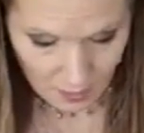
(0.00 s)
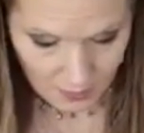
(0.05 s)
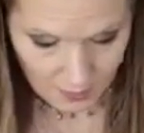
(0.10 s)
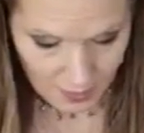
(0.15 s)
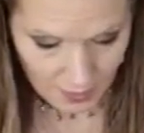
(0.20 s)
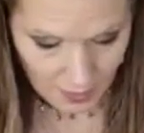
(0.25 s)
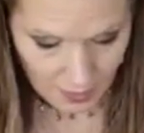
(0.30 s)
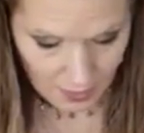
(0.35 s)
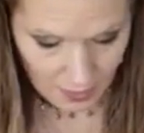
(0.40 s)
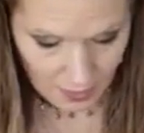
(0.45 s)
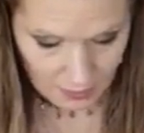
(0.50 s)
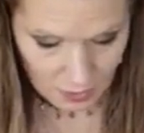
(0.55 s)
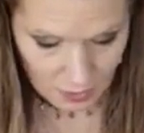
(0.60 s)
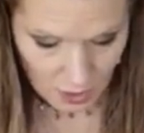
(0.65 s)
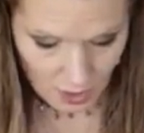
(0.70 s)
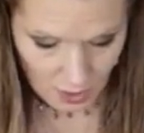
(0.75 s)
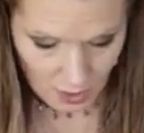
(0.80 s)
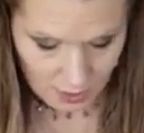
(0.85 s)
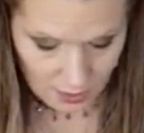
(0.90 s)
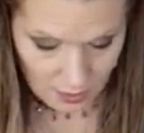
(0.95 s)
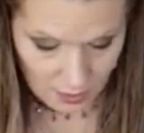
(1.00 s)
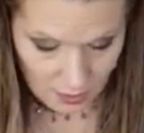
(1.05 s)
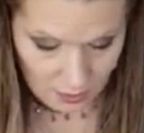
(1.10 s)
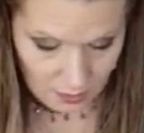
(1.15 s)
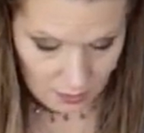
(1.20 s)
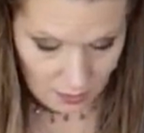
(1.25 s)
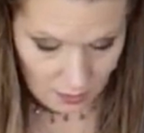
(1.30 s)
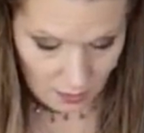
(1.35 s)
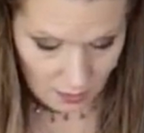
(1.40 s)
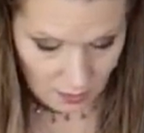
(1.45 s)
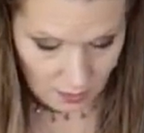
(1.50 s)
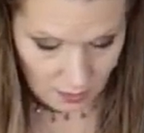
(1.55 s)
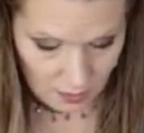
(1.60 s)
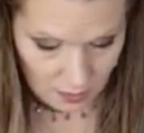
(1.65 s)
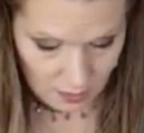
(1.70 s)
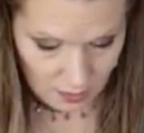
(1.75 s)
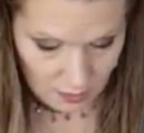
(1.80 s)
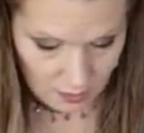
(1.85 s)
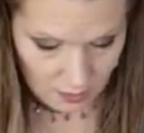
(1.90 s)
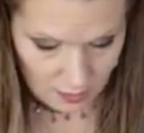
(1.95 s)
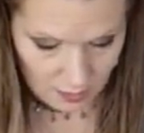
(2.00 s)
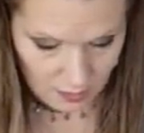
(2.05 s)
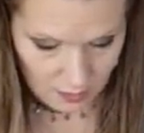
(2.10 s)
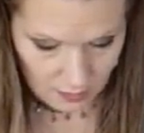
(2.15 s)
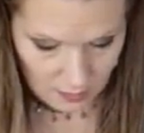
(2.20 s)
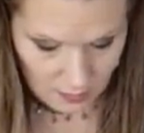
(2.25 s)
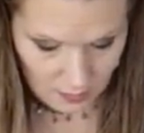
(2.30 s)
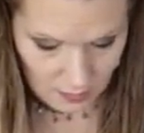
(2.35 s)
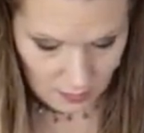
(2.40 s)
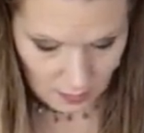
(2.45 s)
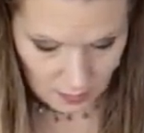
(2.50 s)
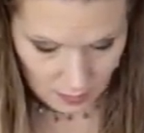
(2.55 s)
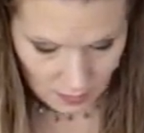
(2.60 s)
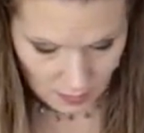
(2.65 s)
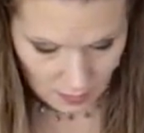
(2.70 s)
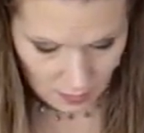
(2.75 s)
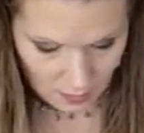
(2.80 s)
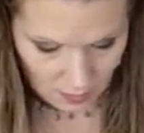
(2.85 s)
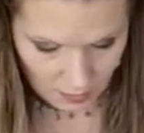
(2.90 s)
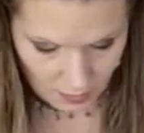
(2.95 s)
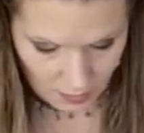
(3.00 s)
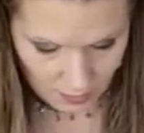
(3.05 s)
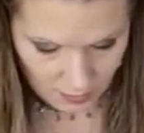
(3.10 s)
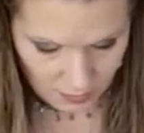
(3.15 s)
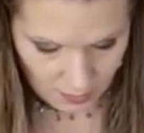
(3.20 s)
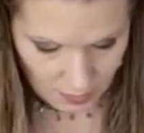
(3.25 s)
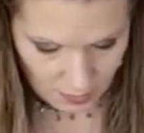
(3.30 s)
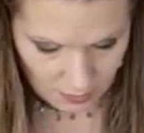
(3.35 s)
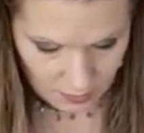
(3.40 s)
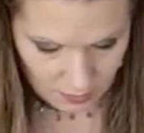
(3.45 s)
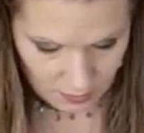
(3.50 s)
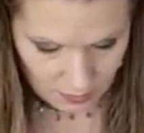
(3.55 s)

But I am trying. Oh, I don't want that.